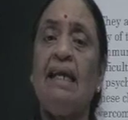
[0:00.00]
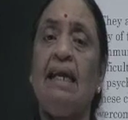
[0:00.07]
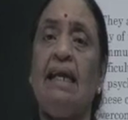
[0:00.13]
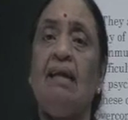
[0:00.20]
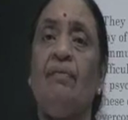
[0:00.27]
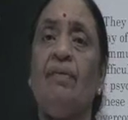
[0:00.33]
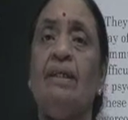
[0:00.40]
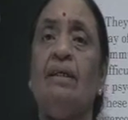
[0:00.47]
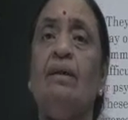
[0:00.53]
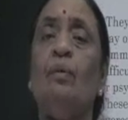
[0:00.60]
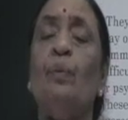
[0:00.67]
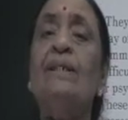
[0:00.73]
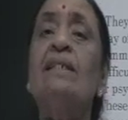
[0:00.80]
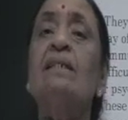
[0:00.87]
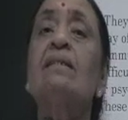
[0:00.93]
behavior
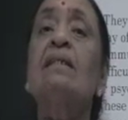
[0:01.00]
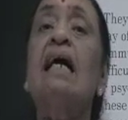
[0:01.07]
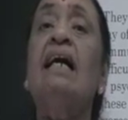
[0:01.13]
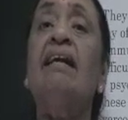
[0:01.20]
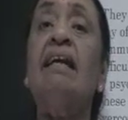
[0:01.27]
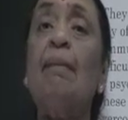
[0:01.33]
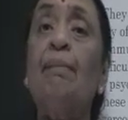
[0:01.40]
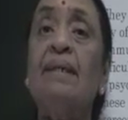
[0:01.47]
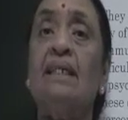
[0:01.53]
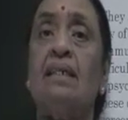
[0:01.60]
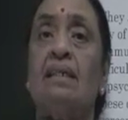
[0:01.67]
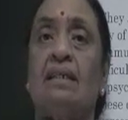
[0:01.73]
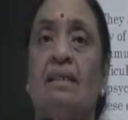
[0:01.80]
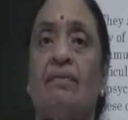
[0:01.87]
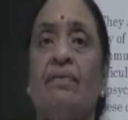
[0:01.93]
which is
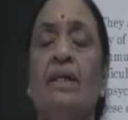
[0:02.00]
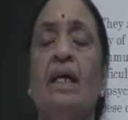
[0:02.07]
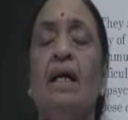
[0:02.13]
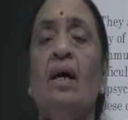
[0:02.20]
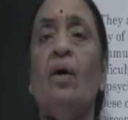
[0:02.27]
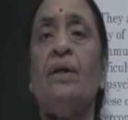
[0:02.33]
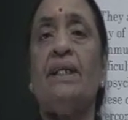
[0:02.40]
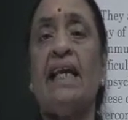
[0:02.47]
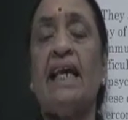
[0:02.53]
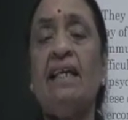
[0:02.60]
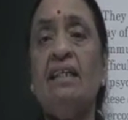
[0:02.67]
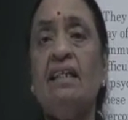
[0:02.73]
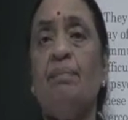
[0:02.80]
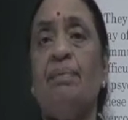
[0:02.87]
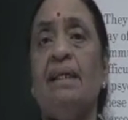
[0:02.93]
repetitive, or
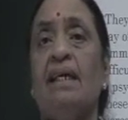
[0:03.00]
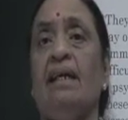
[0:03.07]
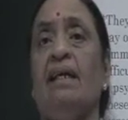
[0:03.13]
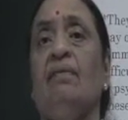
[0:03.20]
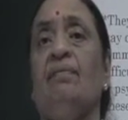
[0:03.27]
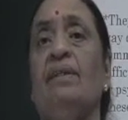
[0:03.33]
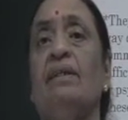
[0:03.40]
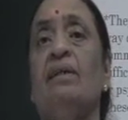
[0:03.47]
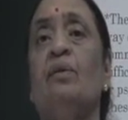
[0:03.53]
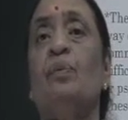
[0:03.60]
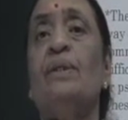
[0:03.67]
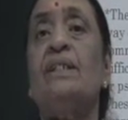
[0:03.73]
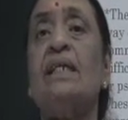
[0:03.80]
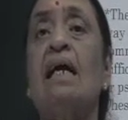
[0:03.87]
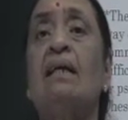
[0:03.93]
any behavior
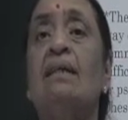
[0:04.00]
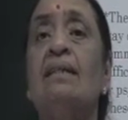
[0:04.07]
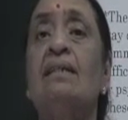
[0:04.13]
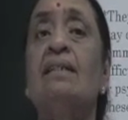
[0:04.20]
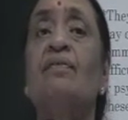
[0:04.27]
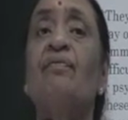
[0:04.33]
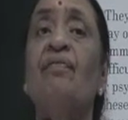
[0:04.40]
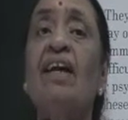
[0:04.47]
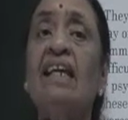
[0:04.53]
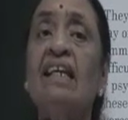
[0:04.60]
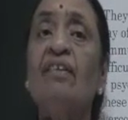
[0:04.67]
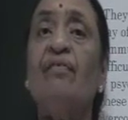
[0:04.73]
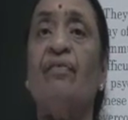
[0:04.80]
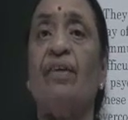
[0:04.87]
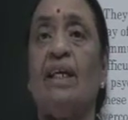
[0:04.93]
which occurs
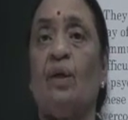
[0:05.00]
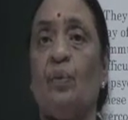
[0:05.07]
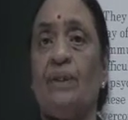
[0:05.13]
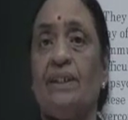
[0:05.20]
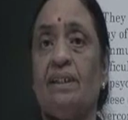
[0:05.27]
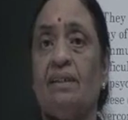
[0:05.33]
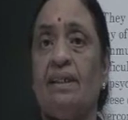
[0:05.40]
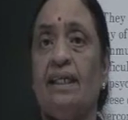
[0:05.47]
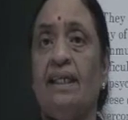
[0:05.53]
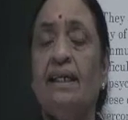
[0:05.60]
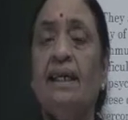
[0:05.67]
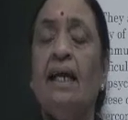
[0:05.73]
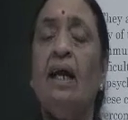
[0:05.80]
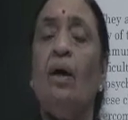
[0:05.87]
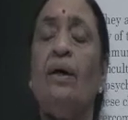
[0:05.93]
very
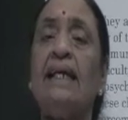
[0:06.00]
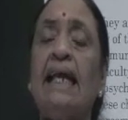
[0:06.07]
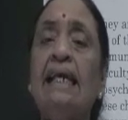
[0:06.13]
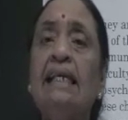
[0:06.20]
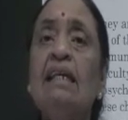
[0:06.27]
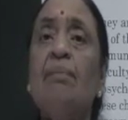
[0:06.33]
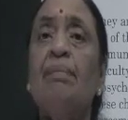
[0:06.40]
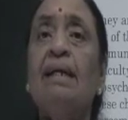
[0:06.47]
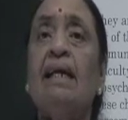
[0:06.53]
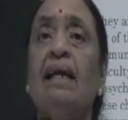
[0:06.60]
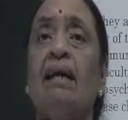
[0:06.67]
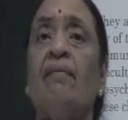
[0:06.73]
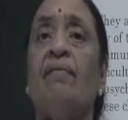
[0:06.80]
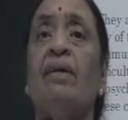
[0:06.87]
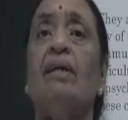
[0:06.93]
frequently, or any
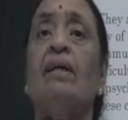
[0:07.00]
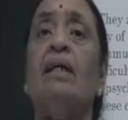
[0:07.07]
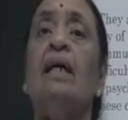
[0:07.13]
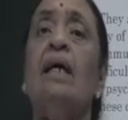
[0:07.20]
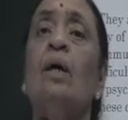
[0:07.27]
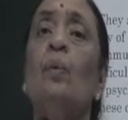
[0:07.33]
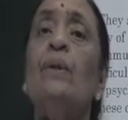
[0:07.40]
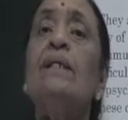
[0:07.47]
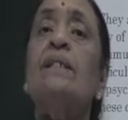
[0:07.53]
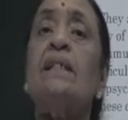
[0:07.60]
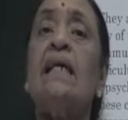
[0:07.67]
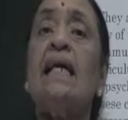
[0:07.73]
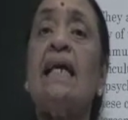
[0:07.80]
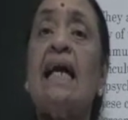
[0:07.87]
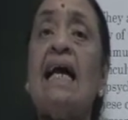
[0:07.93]
behavior
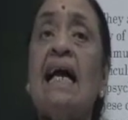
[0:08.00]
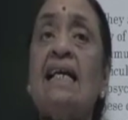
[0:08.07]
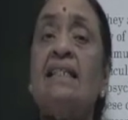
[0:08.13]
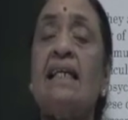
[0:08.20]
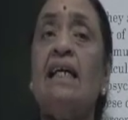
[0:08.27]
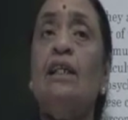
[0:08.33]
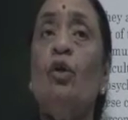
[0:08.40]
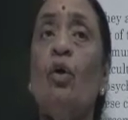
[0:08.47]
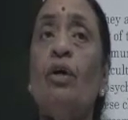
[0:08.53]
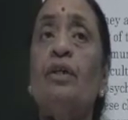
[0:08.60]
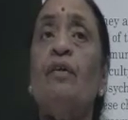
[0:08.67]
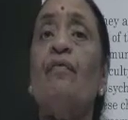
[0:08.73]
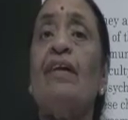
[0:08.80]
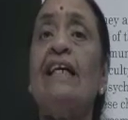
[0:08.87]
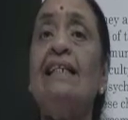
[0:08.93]
which has a
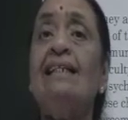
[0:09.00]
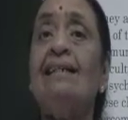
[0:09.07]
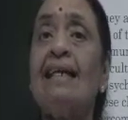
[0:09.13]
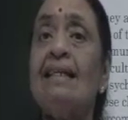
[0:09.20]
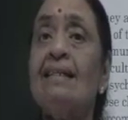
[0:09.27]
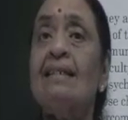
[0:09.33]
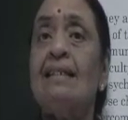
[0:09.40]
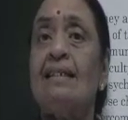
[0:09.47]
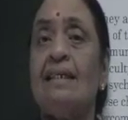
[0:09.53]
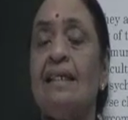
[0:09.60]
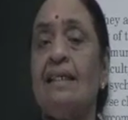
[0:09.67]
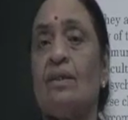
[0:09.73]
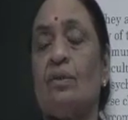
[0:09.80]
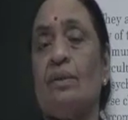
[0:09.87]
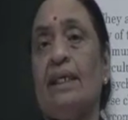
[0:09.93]
lot of
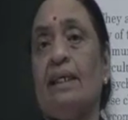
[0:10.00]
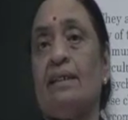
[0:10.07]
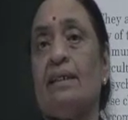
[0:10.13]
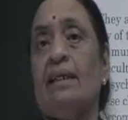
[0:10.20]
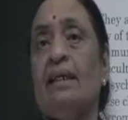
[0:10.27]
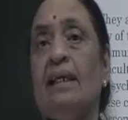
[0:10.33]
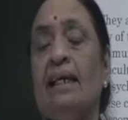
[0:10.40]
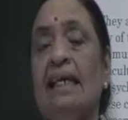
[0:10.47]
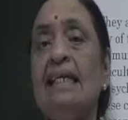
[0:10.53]
intensity to it,